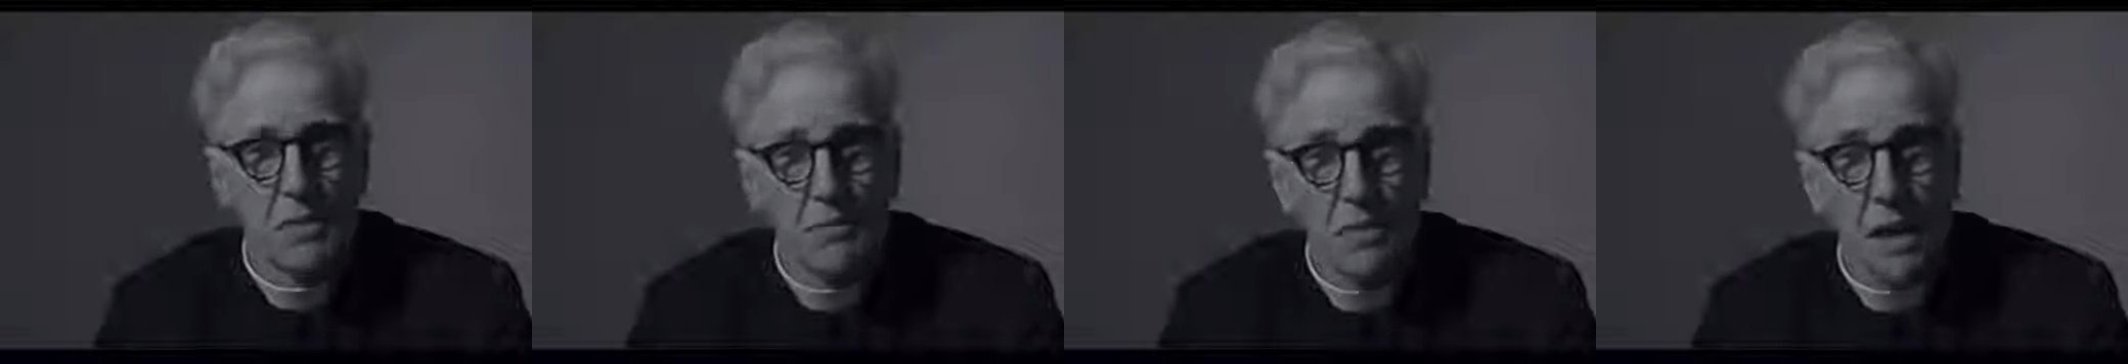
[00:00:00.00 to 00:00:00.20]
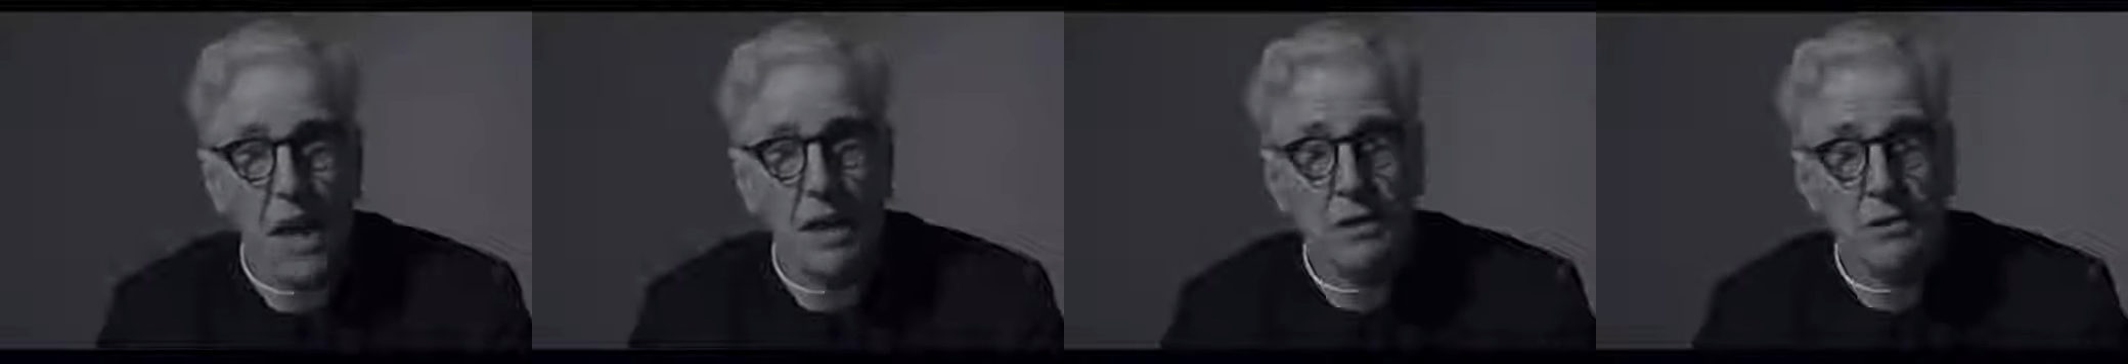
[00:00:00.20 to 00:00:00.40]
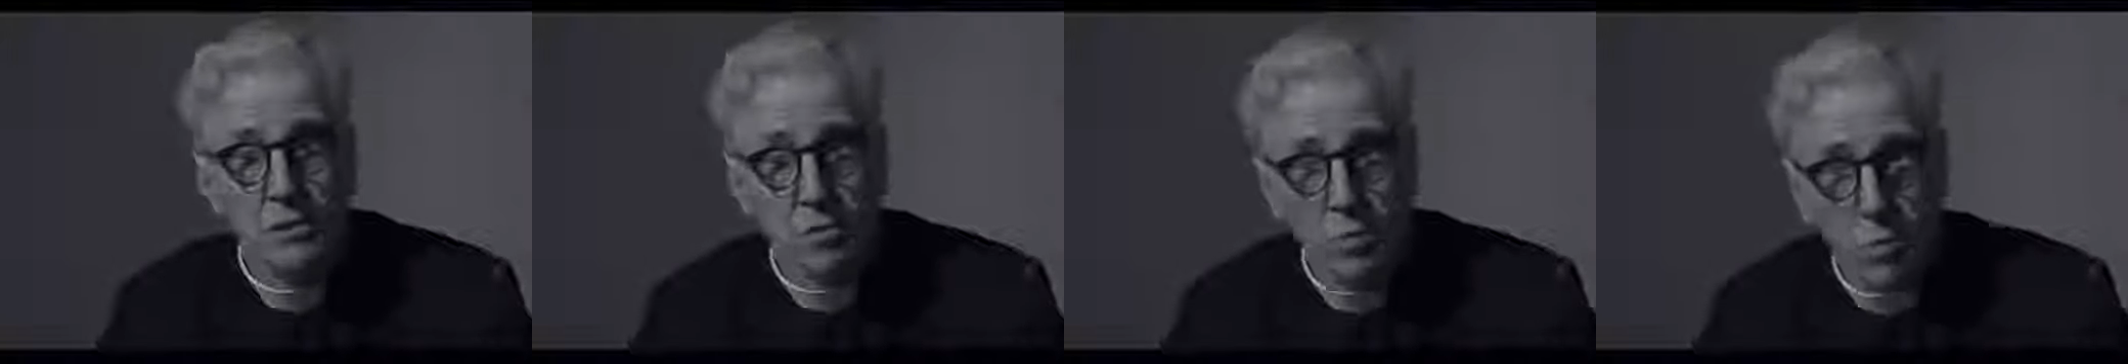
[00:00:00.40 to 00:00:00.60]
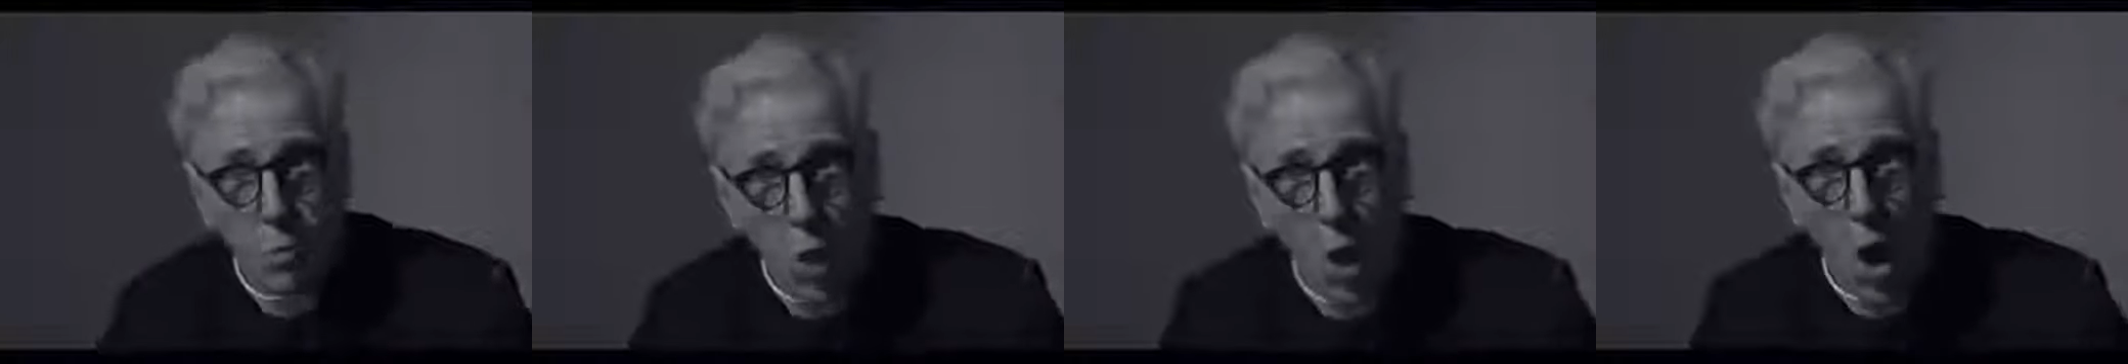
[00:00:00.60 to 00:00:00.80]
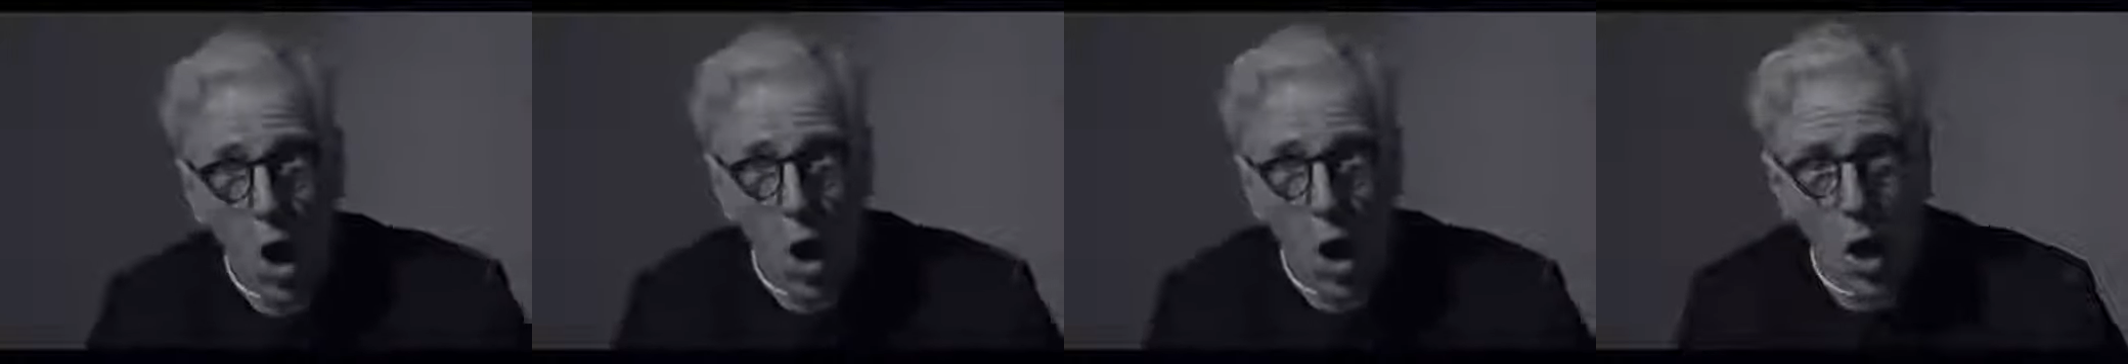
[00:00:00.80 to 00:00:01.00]
That's
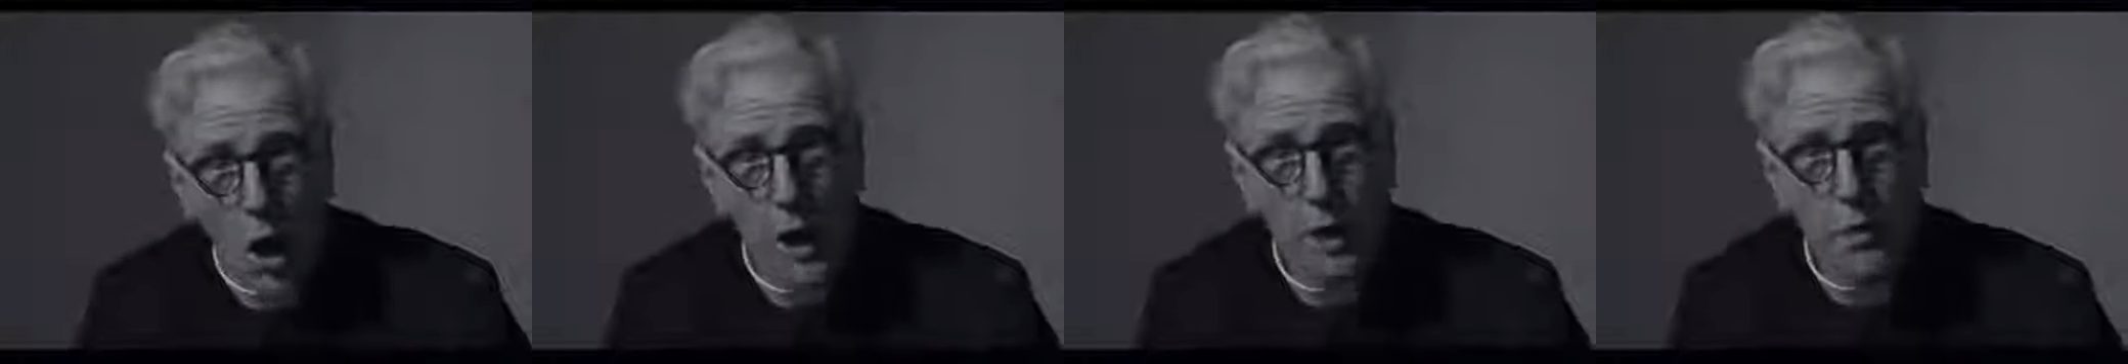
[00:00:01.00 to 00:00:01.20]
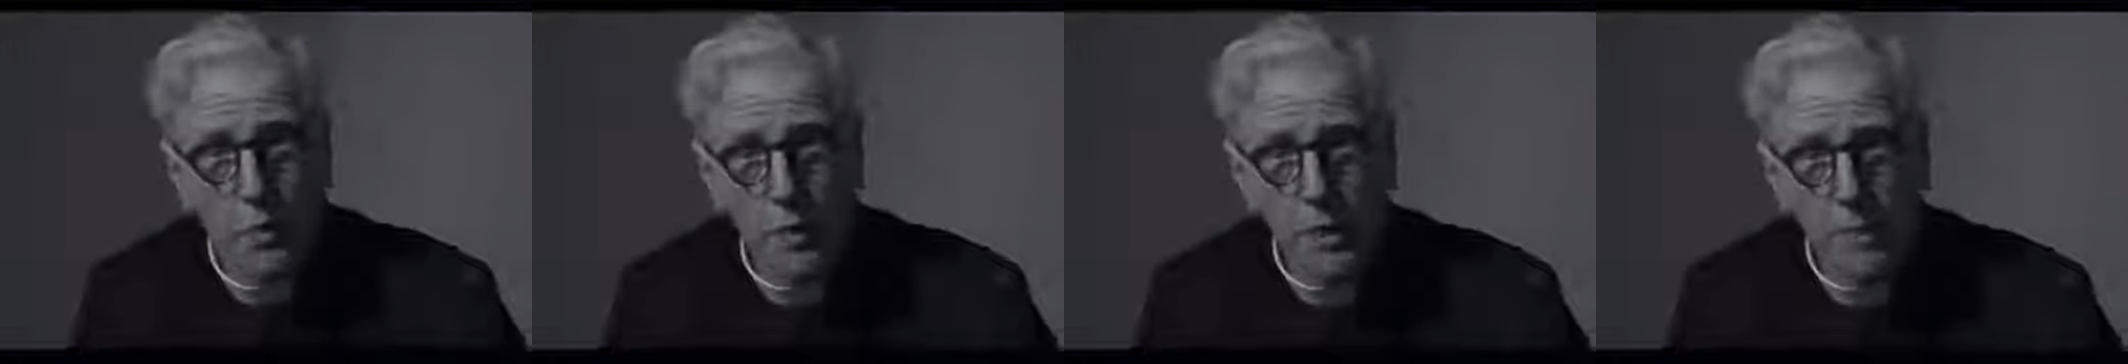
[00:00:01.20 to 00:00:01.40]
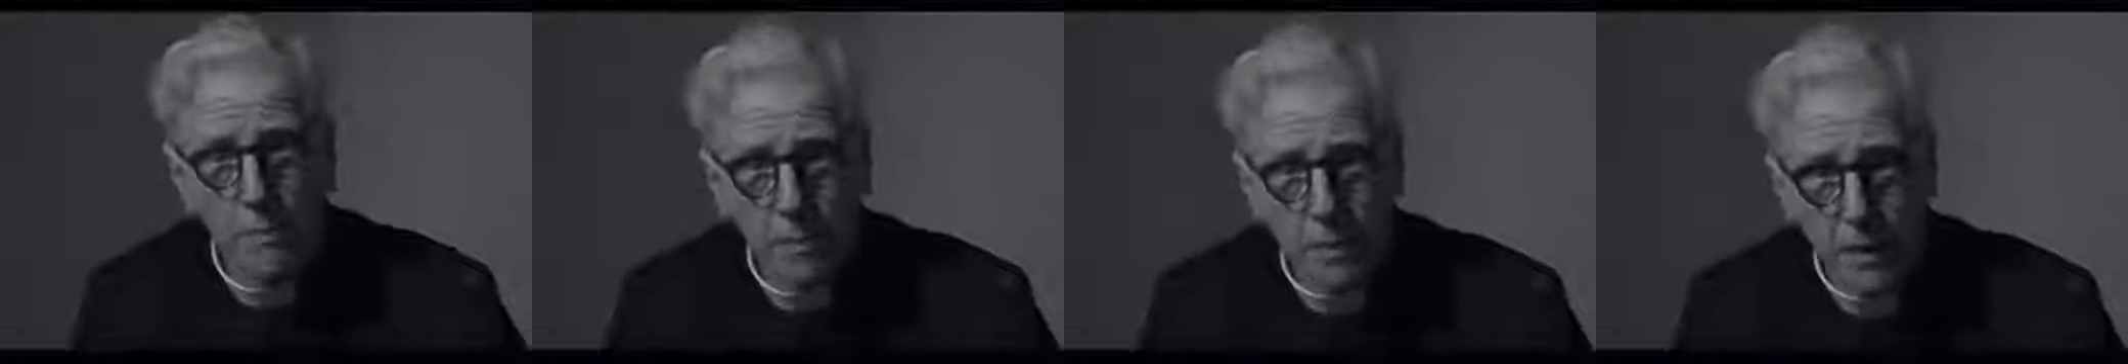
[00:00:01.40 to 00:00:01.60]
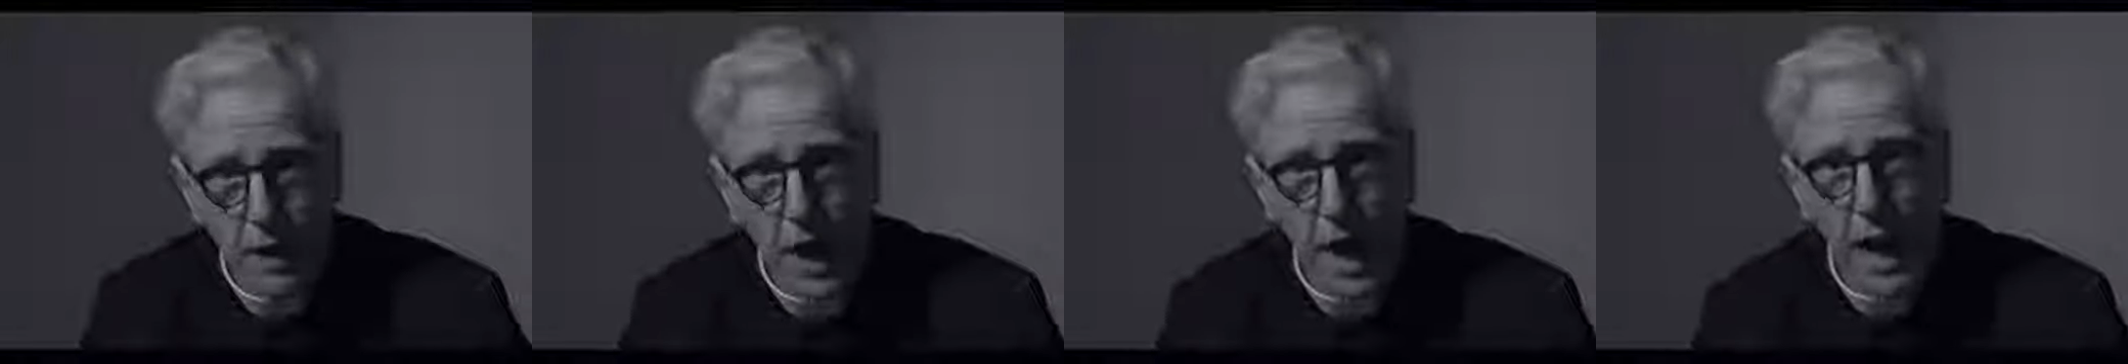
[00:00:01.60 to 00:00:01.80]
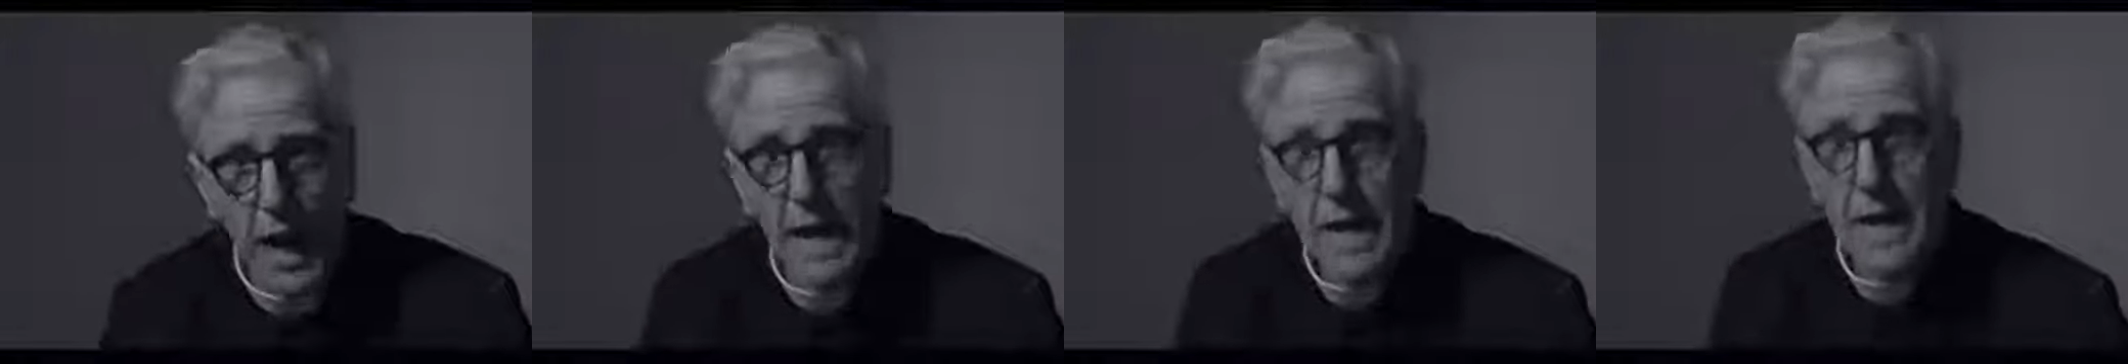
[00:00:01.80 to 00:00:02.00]
why we
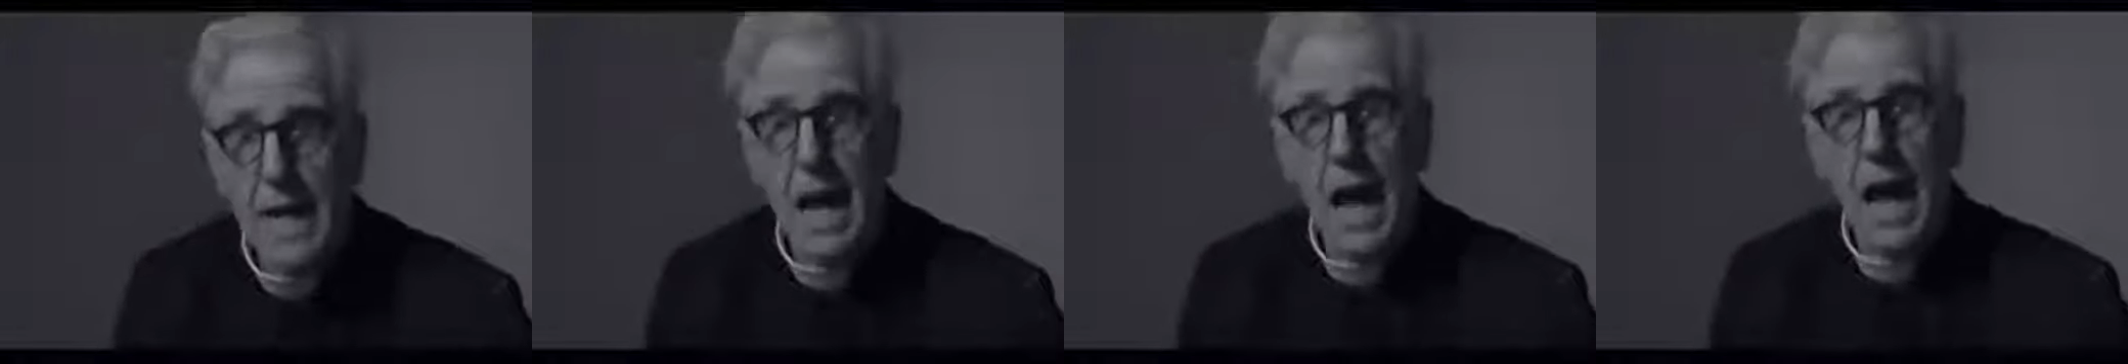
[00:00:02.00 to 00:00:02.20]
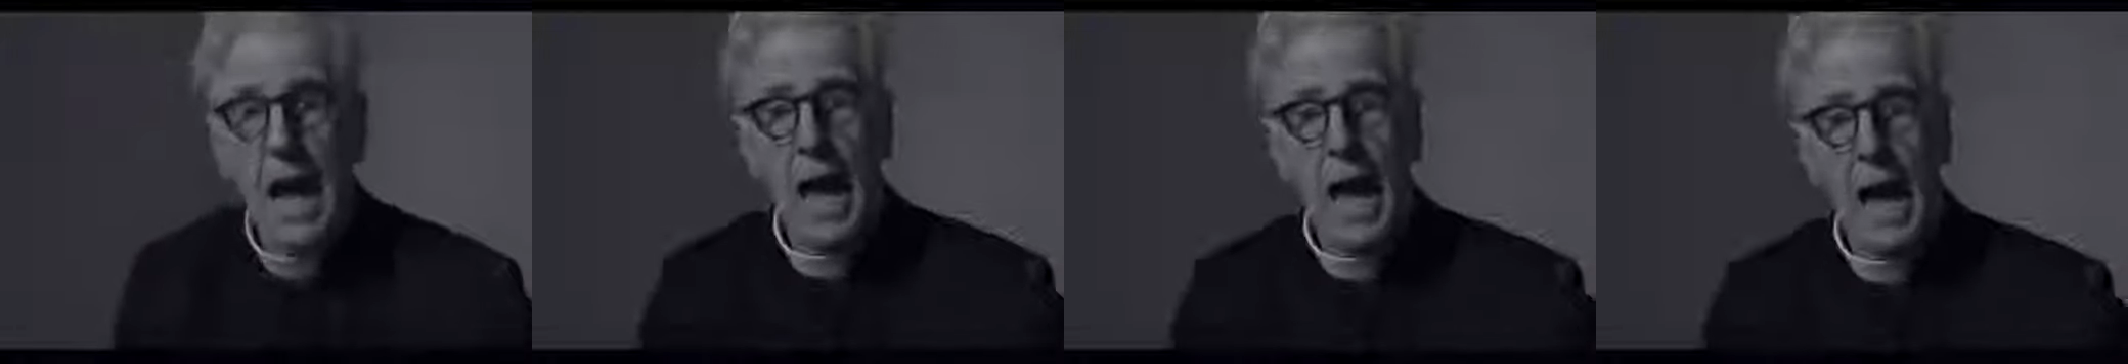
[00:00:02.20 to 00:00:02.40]
play